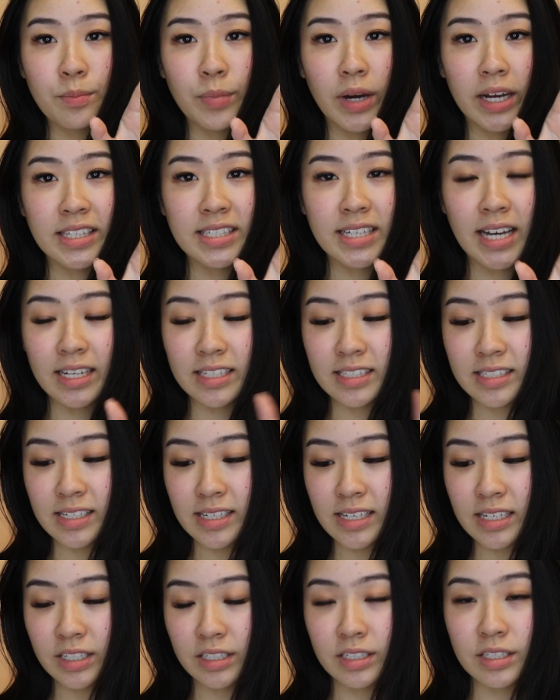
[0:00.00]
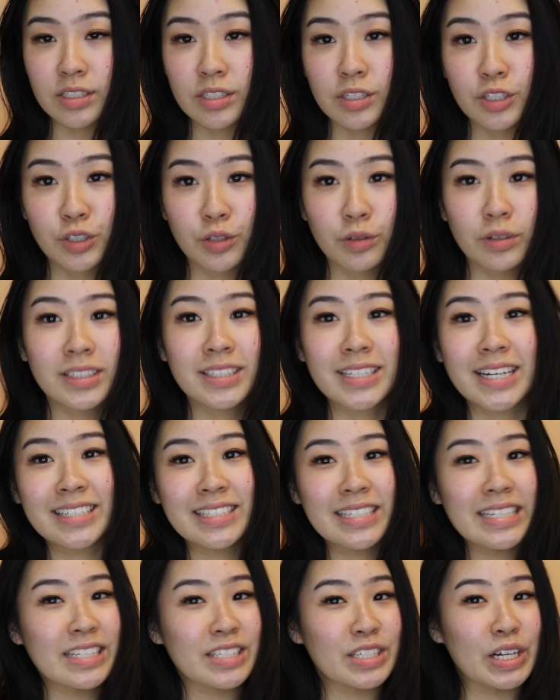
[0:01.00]
by Tati because you know
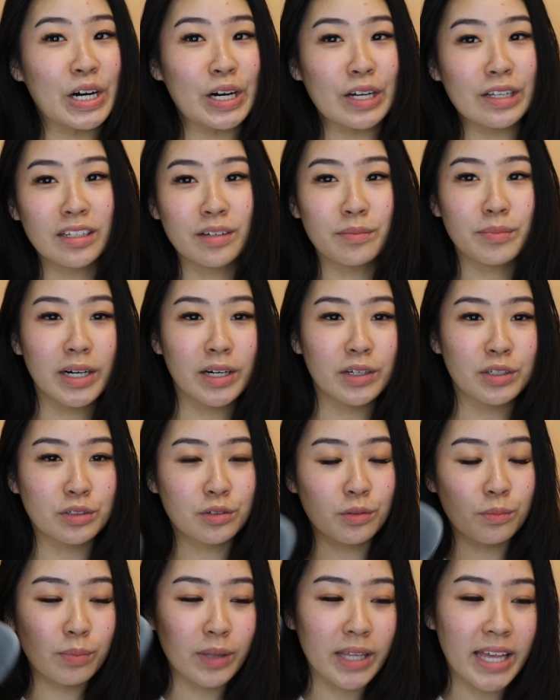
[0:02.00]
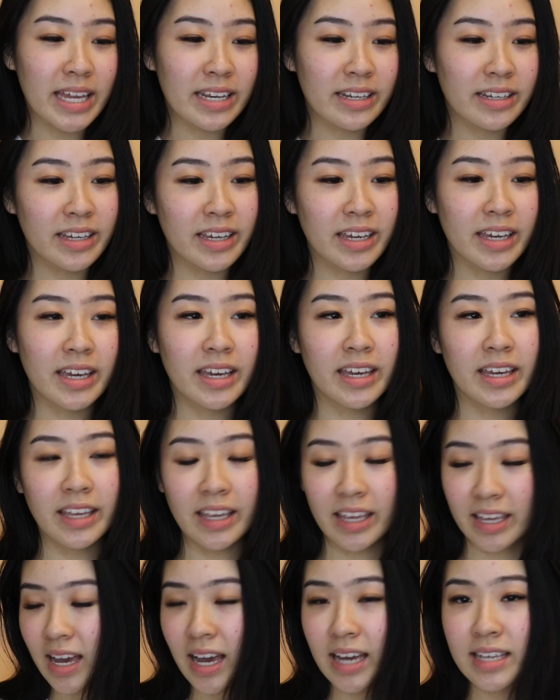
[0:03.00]
Tati is all about, you know, blending,
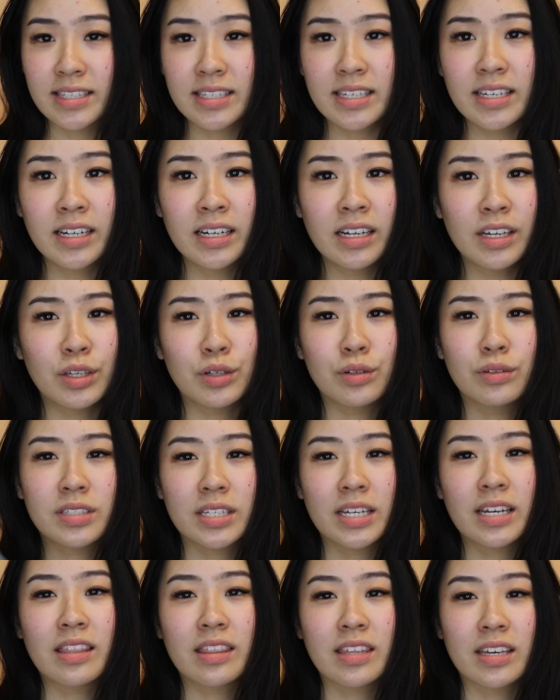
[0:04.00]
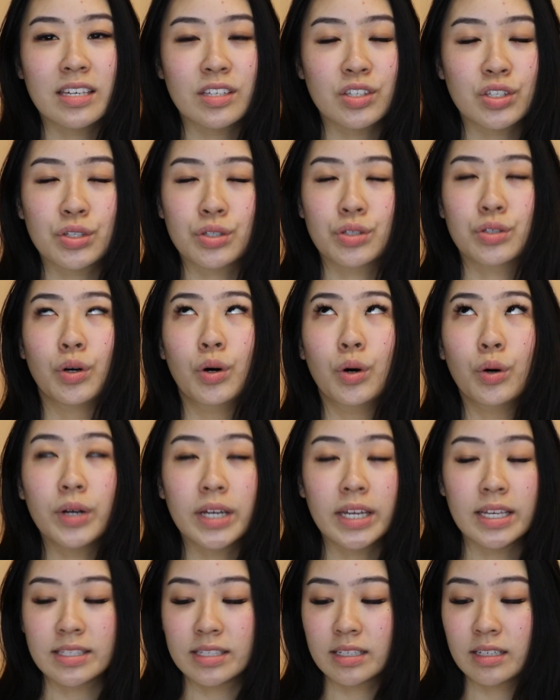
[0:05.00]
and I see her using this so
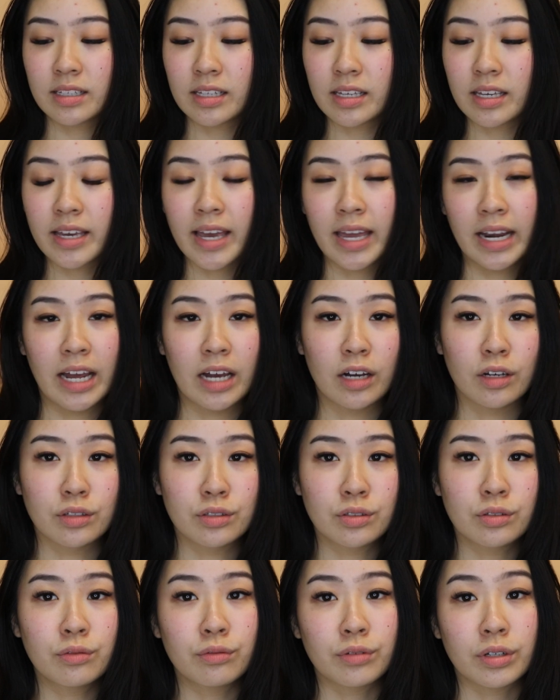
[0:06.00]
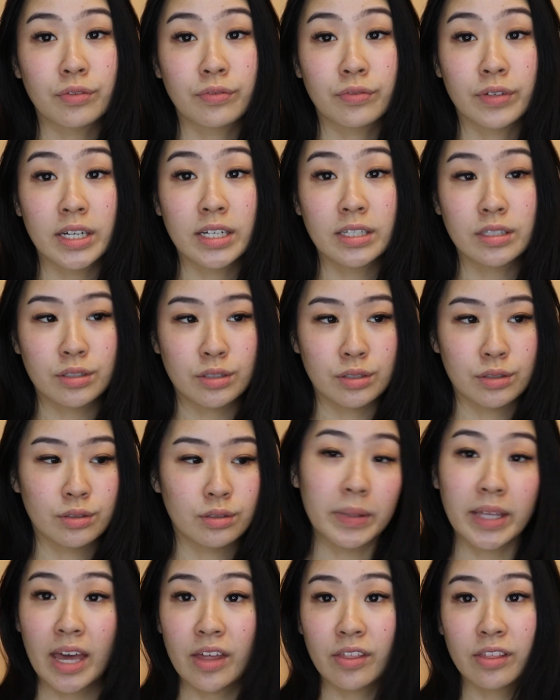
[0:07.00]
easily and I also referred
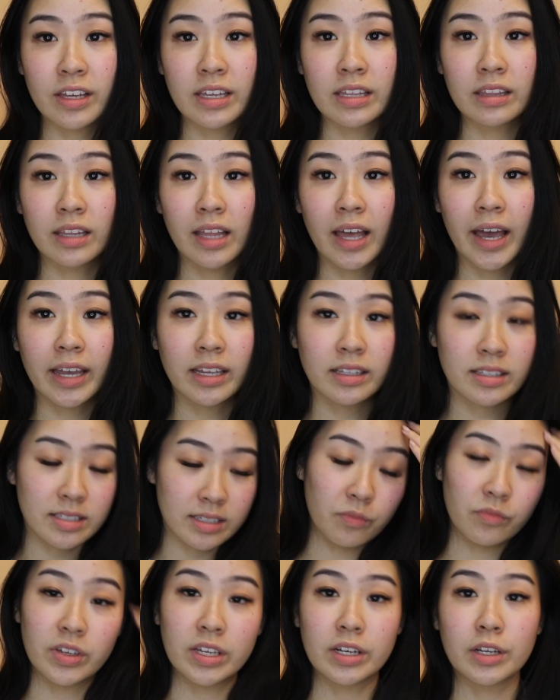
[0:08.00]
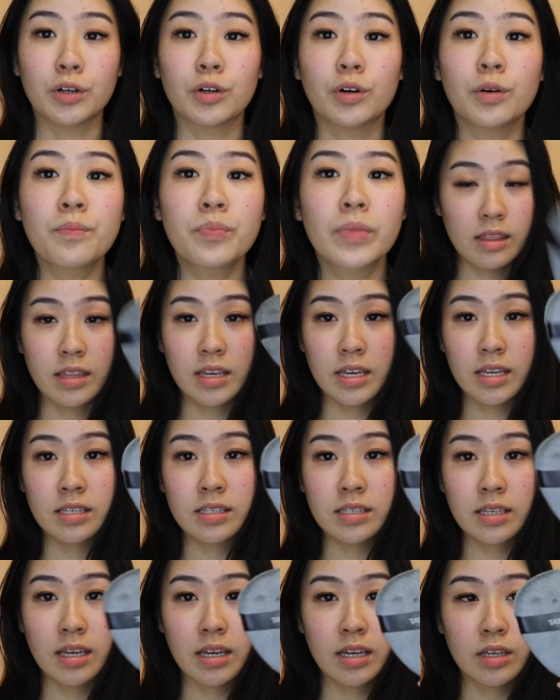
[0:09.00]
to Kathleen Light's video.
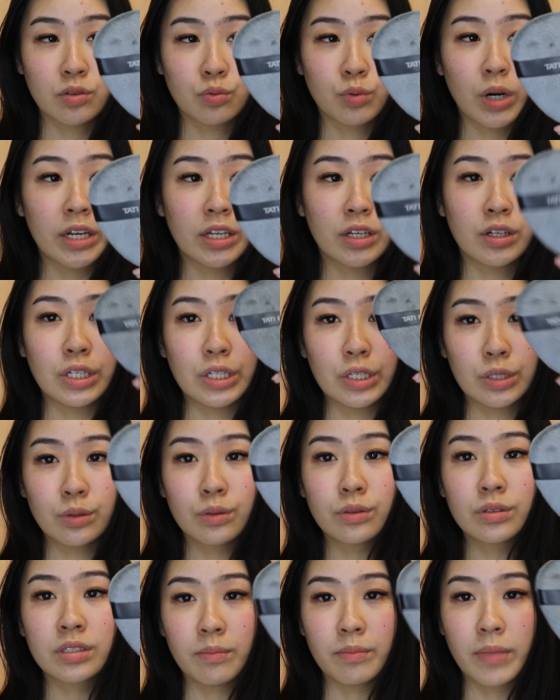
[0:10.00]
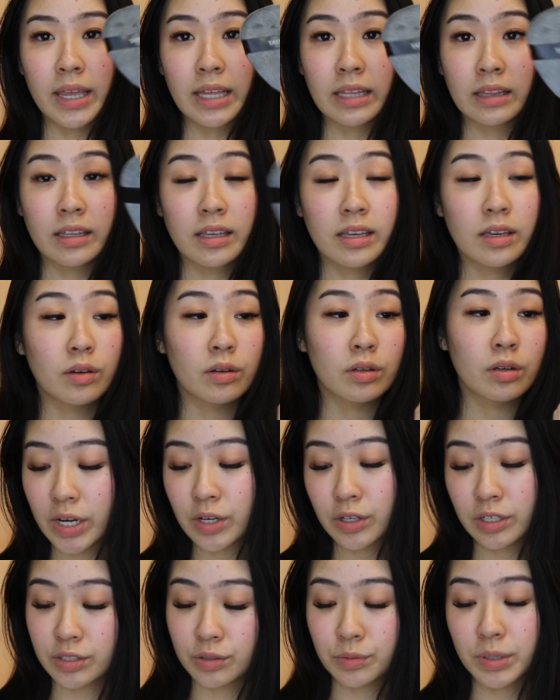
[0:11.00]
This is what you use mainly when
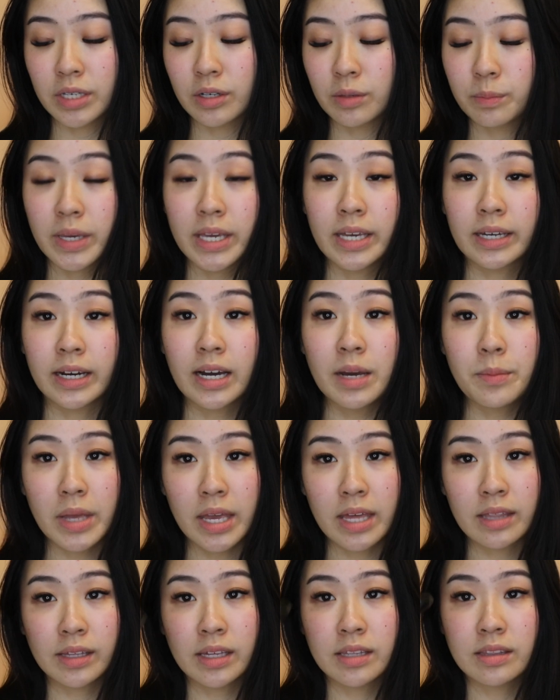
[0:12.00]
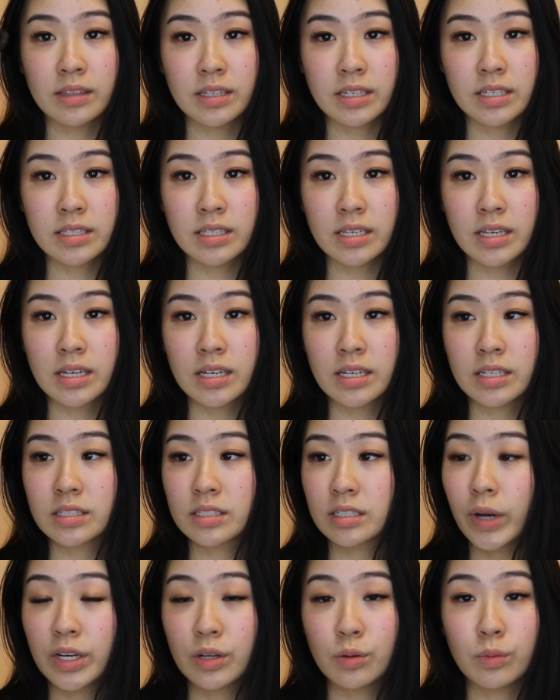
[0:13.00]
you're doing your makeup and then this
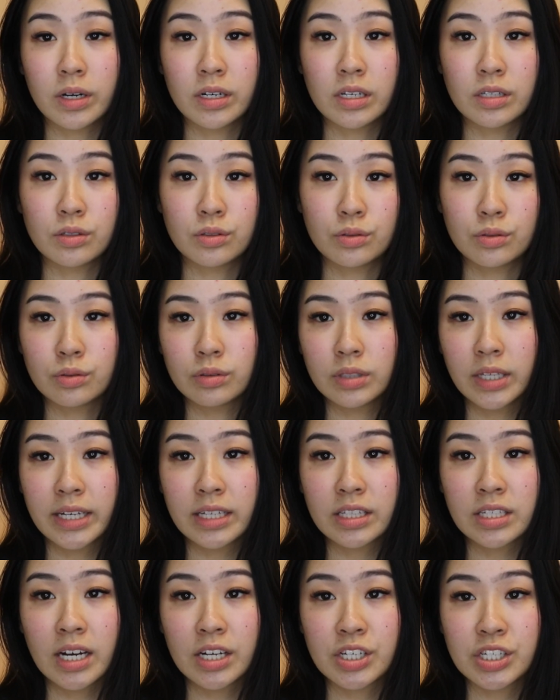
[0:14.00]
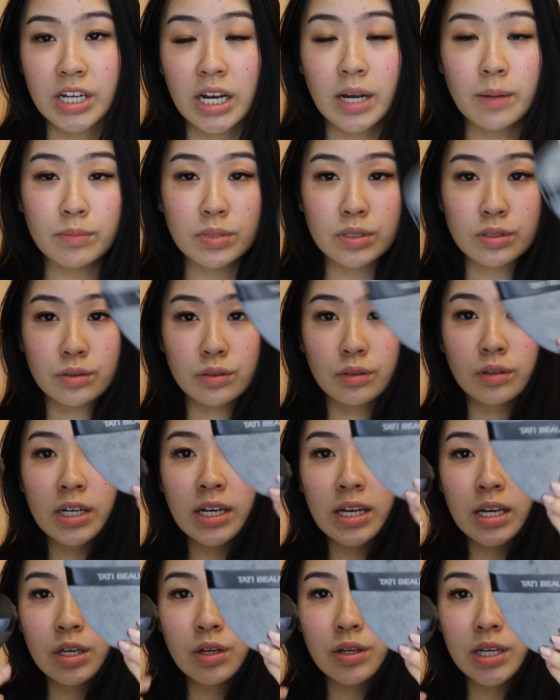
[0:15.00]
is when you want to do like touch up, so
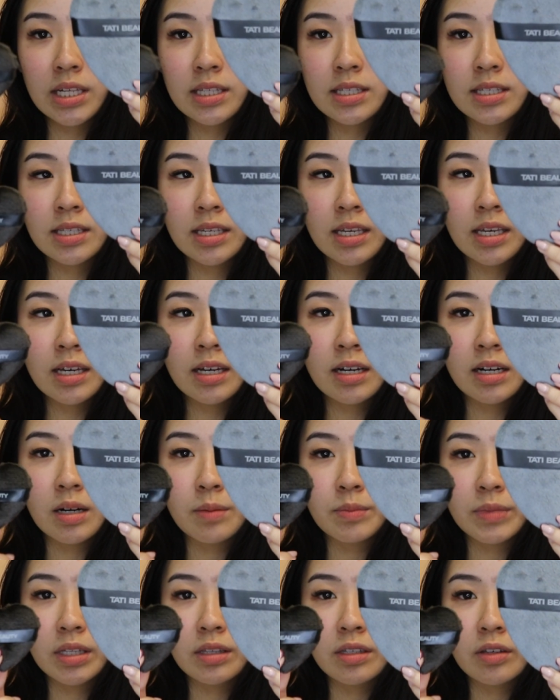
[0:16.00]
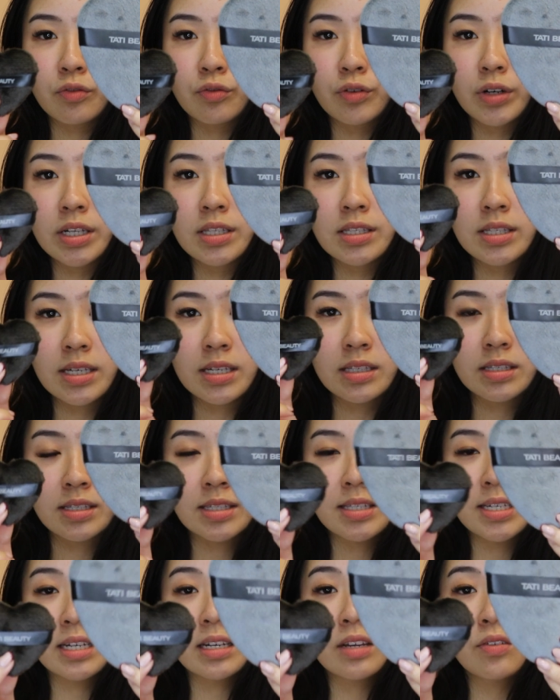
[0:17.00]
you can see the difference, it's
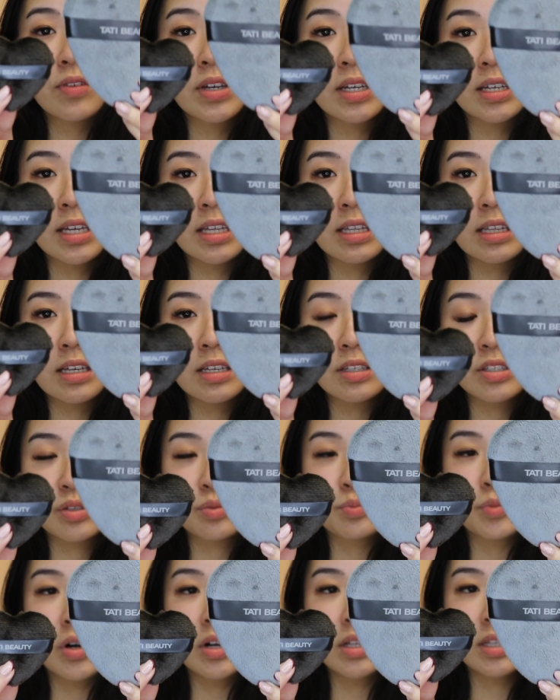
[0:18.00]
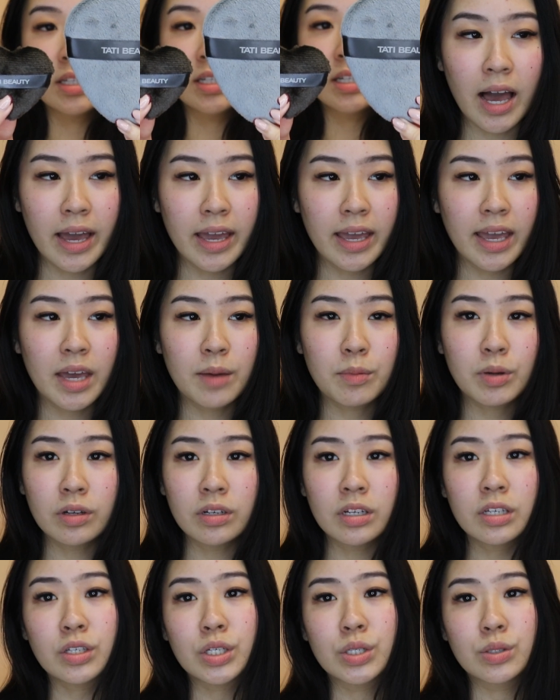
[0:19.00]
significantly smaller. I am
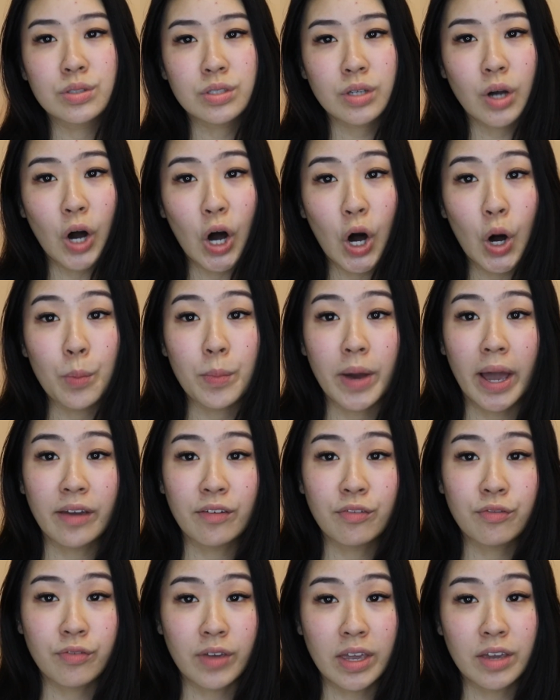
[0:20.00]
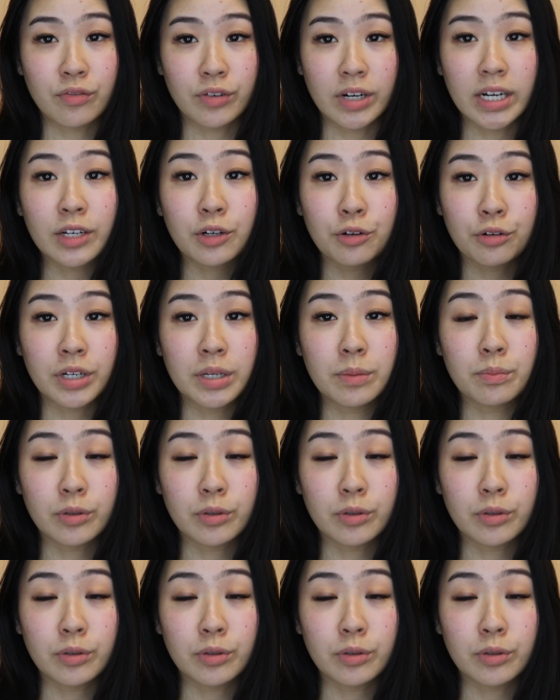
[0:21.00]
gonna use all my favorite cream